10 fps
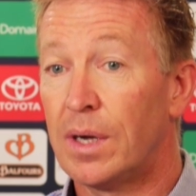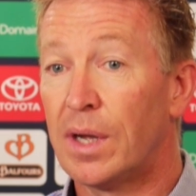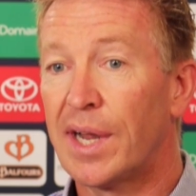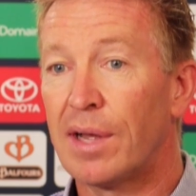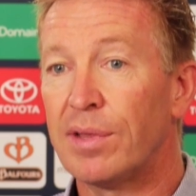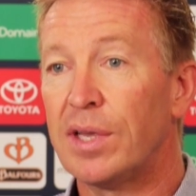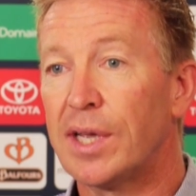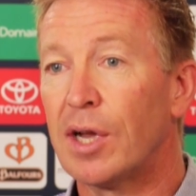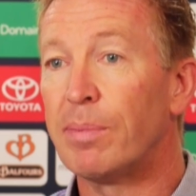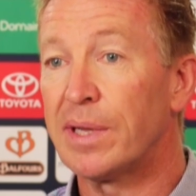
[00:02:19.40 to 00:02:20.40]
Oh no, I think you
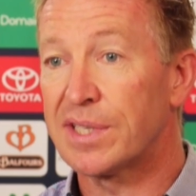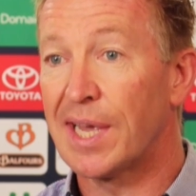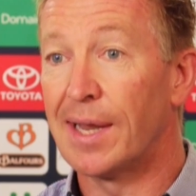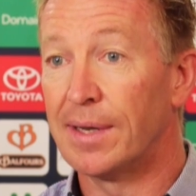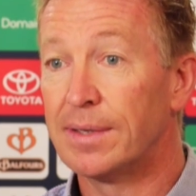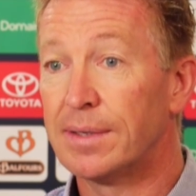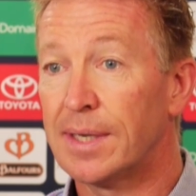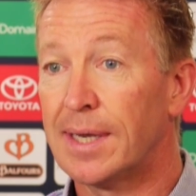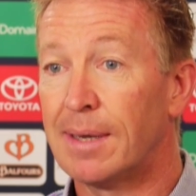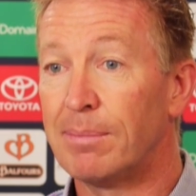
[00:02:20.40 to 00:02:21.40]
go best talent.
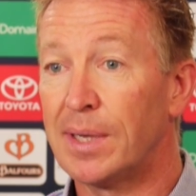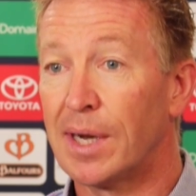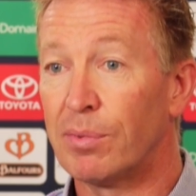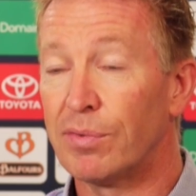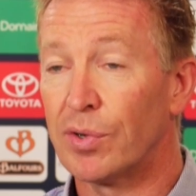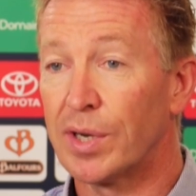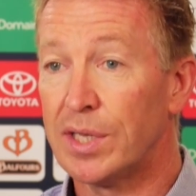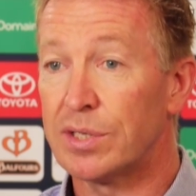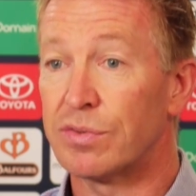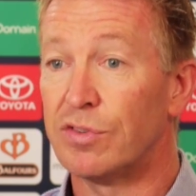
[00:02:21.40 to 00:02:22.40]
Um, you know, we've got a
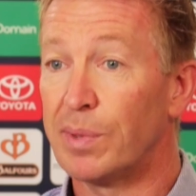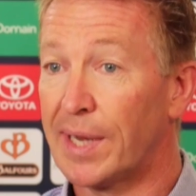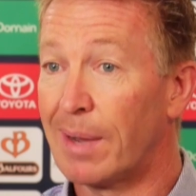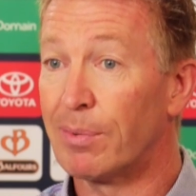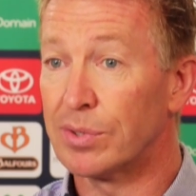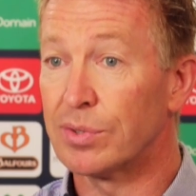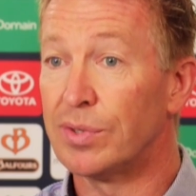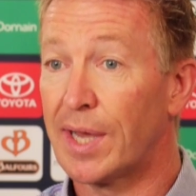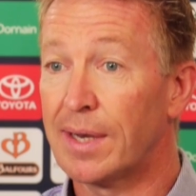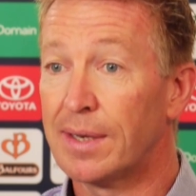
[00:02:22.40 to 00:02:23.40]
history of being able to
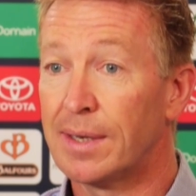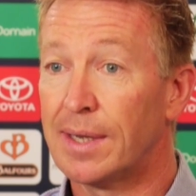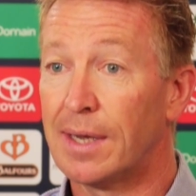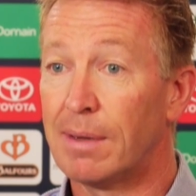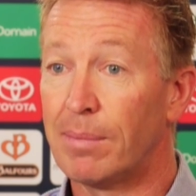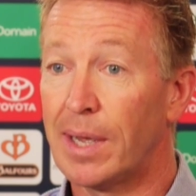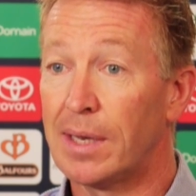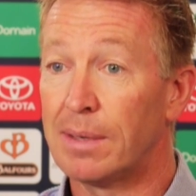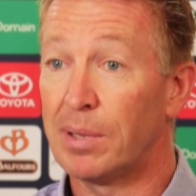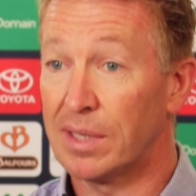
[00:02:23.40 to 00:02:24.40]
do that um,
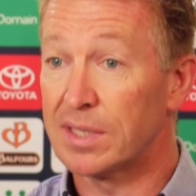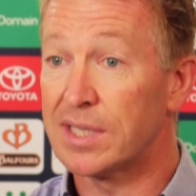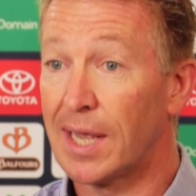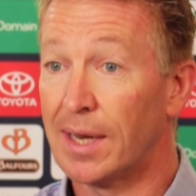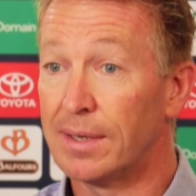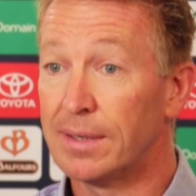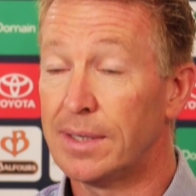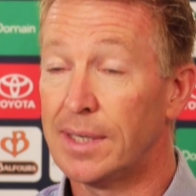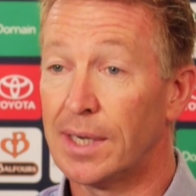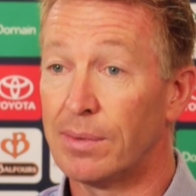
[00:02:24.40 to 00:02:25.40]
and pick the talent,
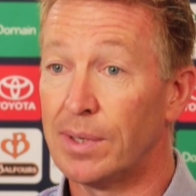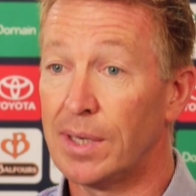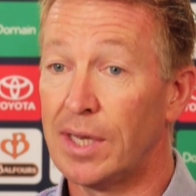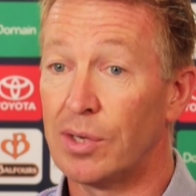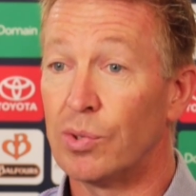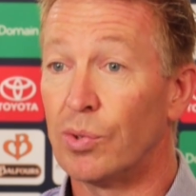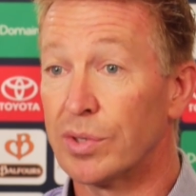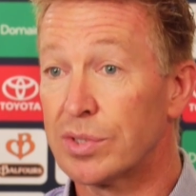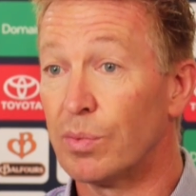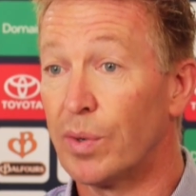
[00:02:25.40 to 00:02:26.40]
you know, in, in
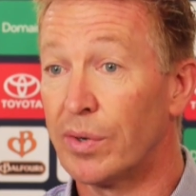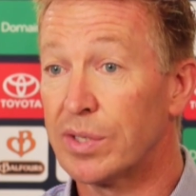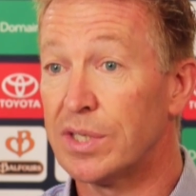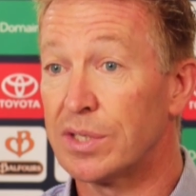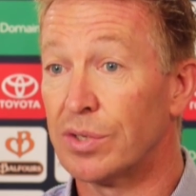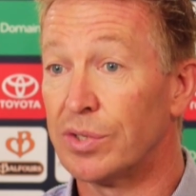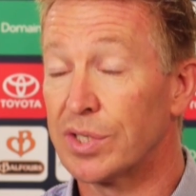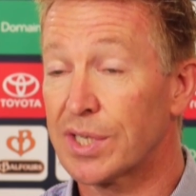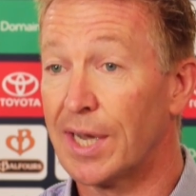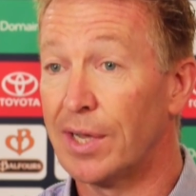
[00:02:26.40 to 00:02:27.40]
accordance to where it sits on
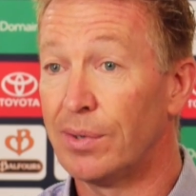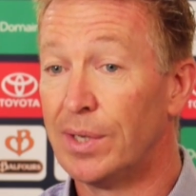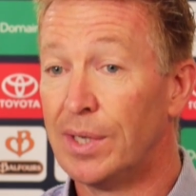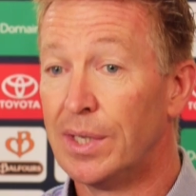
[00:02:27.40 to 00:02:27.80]
your scale.